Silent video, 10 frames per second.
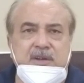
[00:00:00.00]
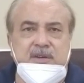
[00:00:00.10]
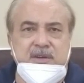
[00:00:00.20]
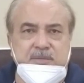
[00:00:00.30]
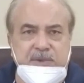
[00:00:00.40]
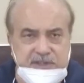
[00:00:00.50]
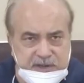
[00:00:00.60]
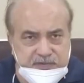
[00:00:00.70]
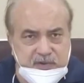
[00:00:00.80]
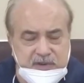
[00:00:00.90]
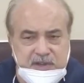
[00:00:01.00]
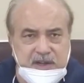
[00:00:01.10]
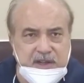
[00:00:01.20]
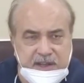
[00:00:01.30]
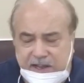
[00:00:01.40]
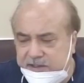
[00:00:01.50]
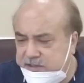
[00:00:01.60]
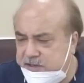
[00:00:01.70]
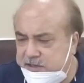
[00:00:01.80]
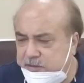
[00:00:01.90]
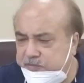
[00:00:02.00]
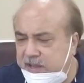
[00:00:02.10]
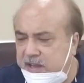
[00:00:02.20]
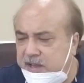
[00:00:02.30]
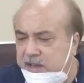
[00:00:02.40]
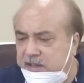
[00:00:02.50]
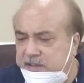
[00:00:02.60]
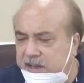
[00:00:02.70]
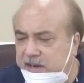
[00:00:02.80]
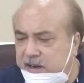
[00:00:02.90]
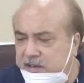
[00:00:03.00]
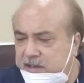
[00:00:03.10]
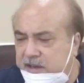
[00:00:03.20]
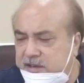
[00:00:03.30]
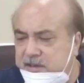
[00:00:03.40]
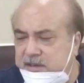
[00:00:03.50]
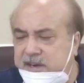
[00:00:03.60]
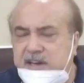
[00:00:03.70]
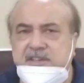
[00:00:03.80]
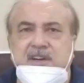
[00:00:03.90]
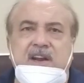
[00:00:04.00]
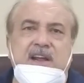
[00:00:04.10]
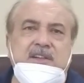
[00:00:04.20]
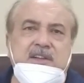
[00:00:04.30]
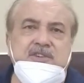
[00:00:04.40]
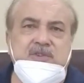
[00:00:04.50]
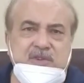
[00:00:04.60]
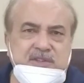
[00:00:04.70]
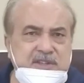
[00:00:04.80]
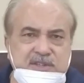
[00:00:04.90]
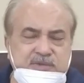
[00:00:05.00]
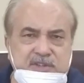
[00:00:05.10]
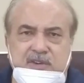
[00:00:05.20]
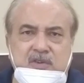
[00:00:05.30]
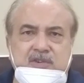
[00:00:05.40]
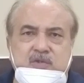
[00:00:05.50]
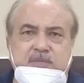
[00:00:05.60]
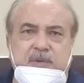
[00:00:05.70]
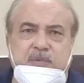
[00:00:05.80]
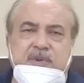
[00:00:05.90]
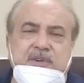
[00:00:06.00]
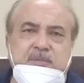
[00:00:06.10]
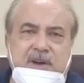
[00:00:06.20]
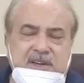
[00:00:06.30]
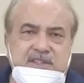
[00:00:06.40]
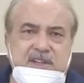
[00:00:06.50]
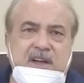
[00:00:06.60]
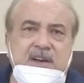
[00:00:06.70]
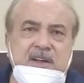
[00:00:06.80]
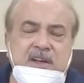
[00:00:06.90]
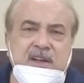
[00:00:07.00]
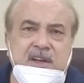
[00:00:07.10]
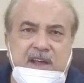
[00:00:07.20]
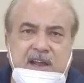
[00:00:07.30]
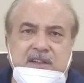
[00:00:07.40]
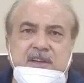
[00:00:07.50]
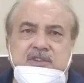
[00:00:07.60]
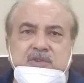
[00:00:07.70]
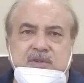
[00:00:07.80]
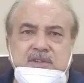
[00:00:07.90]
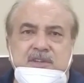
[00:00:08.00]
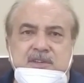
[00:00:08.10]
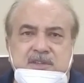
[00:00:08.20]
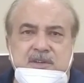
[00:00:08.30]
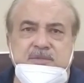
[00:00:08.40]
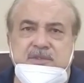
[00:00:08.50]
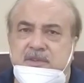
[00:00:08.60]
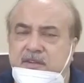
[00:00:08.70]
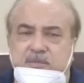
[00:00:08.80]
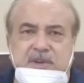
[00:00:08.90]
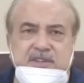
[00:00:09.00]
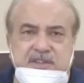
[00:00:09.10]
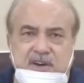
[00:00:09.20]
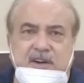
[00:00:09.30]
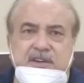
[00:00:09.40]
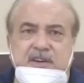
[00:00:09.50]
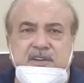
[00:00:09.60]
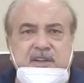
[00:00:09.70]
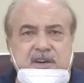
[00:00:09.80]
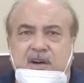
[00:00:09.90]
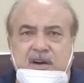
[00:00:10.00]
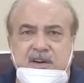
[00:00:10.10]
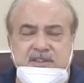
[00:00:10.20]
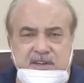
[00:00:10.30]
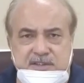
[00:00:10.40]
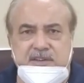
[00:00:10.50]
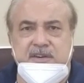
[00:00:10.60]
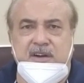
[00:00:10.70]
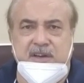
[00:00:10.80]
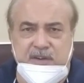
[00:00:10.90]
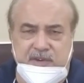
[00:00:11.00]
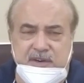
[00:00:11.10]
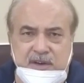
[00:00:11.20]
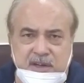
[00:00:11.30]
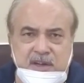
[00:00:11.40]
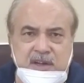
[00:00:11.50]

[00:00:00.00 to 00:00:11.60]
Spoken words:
the budget for the health system. Then are the national health insurances, which are not so popular in Pakistan. Health insurance systems have been started, the cards, etc. are given